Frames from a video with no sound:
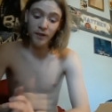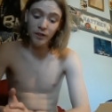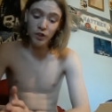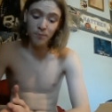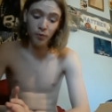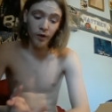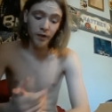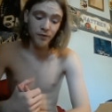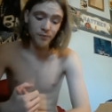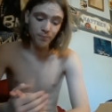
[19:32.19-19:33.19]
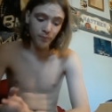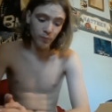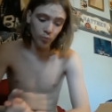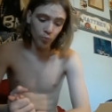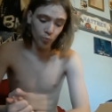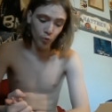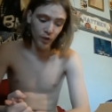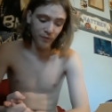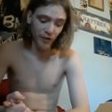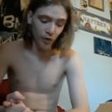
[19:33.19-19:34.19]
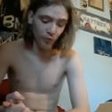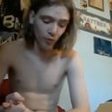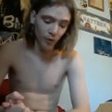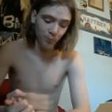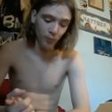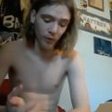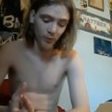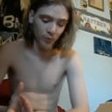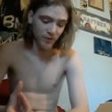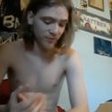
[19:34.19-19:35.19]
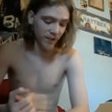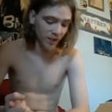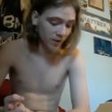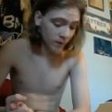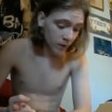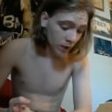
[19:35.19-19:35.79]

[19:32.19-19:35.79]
Cheap price. Wouldn't even go for it. Probably was fake.